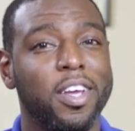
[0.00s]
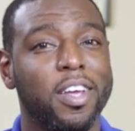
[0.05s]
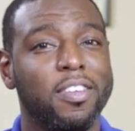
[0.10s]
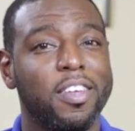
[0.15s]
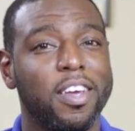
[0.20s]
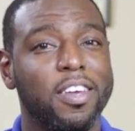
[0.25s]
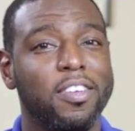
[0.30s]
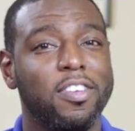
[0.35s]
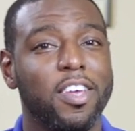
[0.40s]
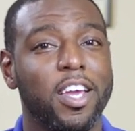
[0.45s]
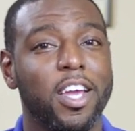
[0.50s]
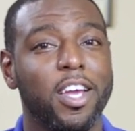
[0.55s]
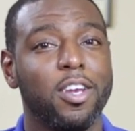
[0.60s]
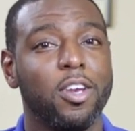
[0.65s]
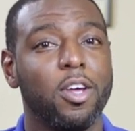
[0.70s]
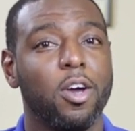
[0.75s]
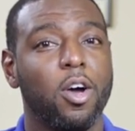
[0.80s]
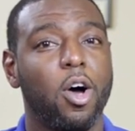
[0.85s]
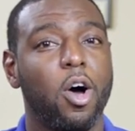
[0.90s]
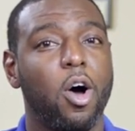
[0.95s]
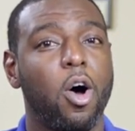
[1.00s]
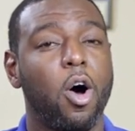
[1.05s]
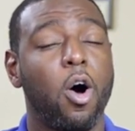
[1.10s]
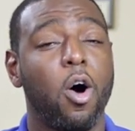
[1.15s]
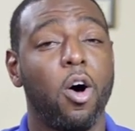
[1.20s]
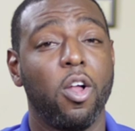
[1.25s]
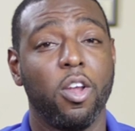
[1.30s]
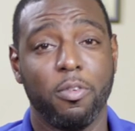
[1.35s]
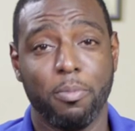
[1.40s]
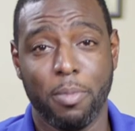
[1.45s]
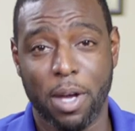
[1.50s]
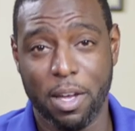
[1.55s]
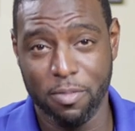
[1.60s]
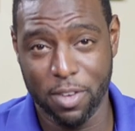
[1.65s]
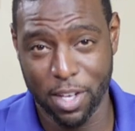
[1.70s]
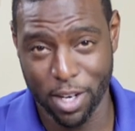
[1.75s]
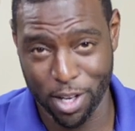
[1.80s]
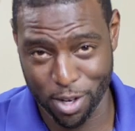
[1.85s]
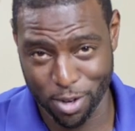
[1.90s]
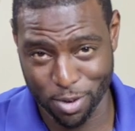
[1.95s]
as I say in all of my
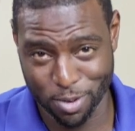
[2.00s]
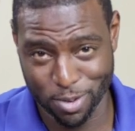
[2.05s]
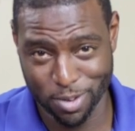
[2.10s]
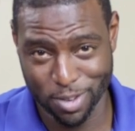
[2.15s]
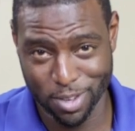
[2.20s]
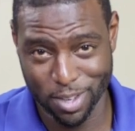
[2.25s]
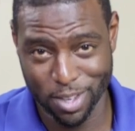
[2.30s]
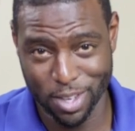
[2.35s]
videos.